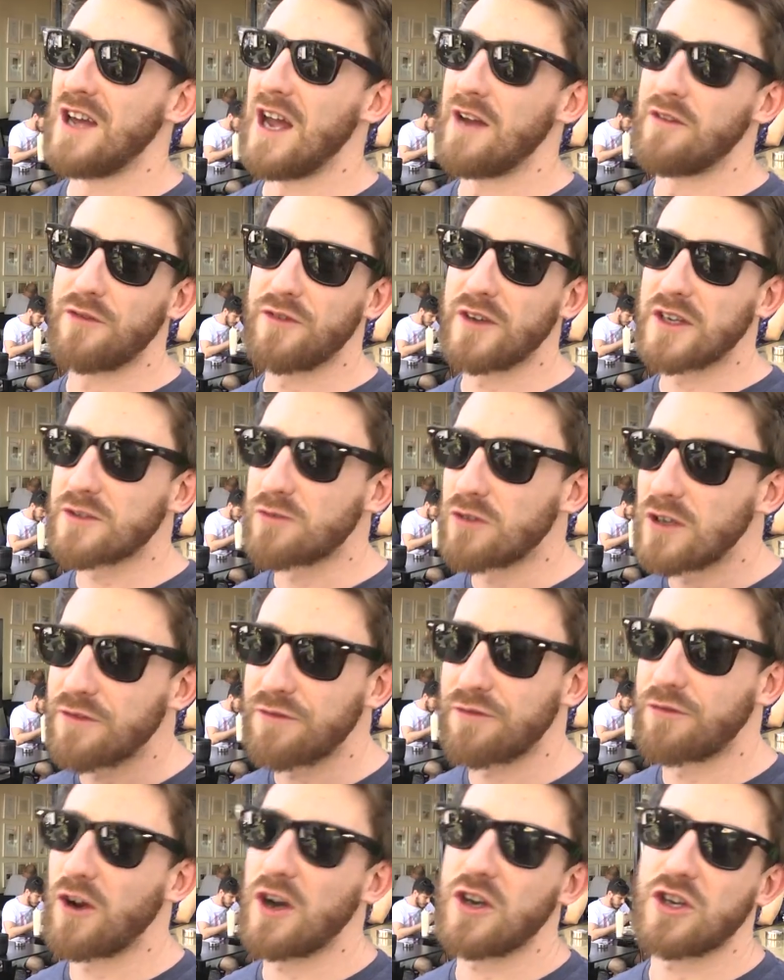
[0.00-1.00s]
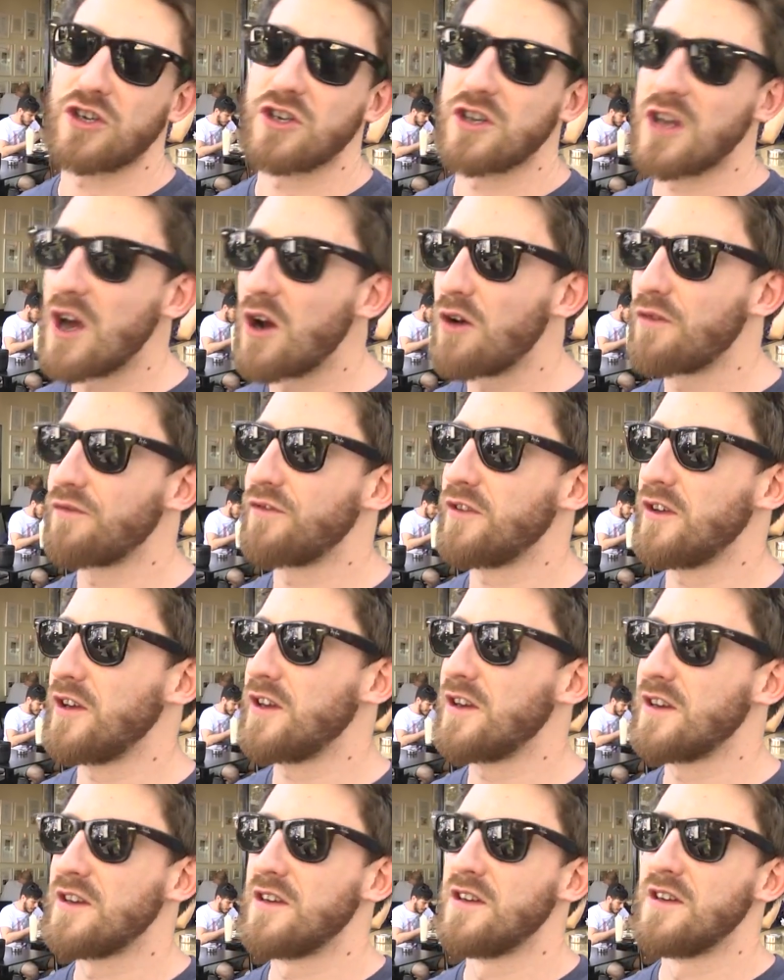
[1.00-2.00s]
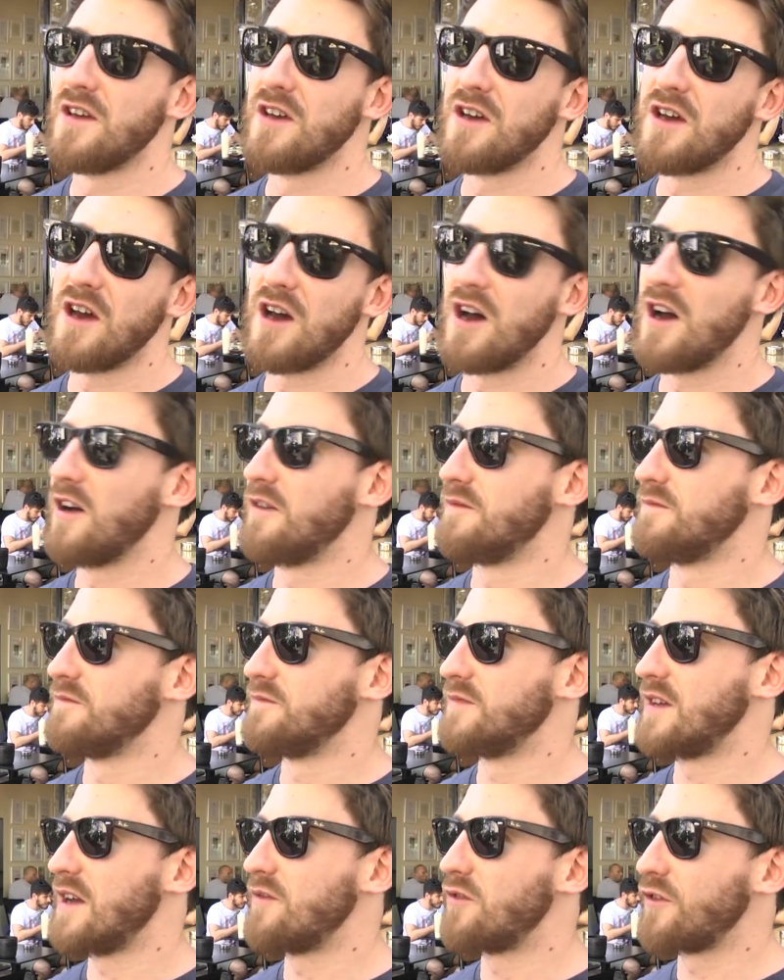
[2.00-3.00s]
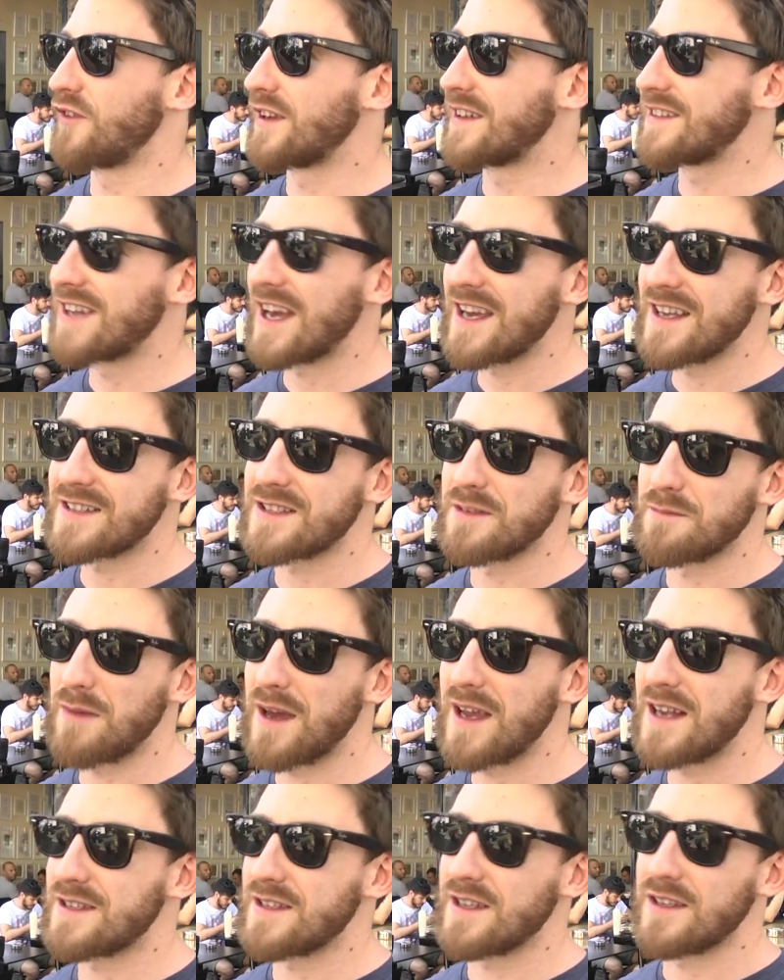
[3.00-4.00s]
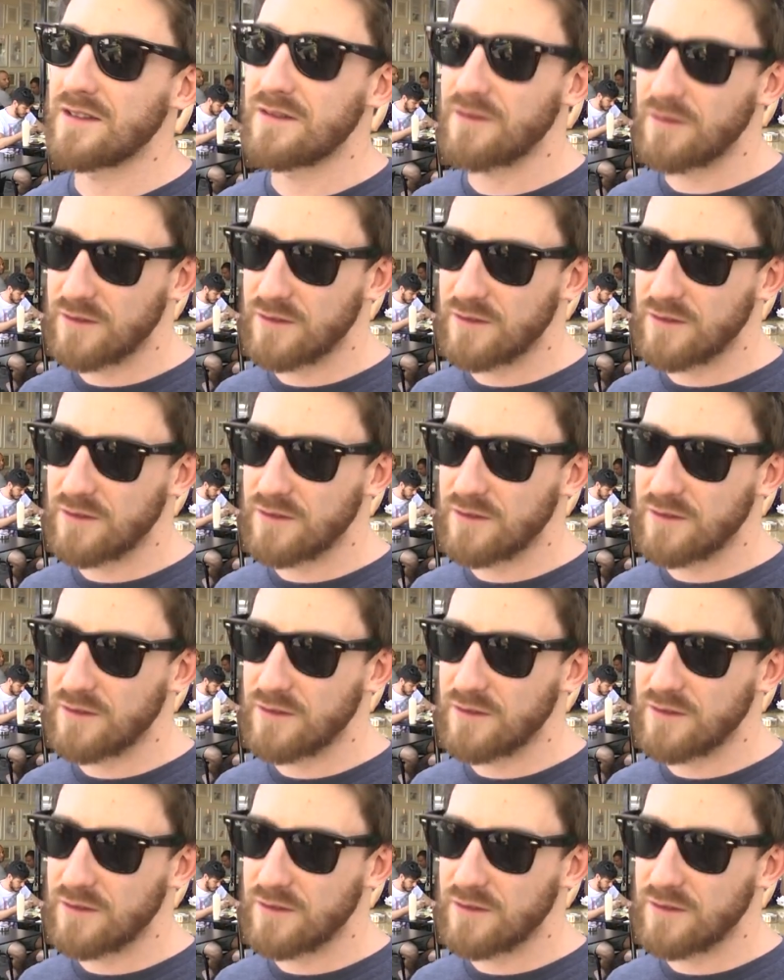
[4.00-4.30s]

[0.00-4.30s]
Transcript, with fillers: Everything's really fresh and healthy. Um, everything tastes amazing.